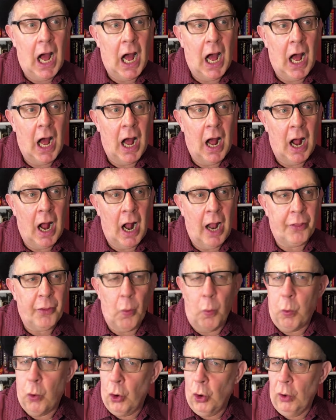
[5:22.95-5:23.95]

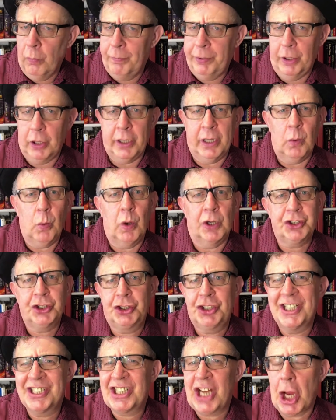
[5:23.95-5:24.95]
The world building
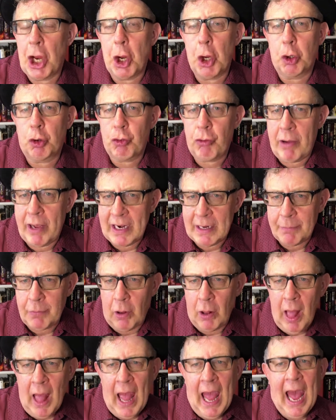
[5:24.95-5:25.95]
was just
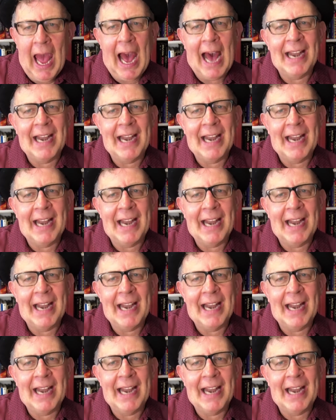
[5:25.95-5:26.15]
incredible,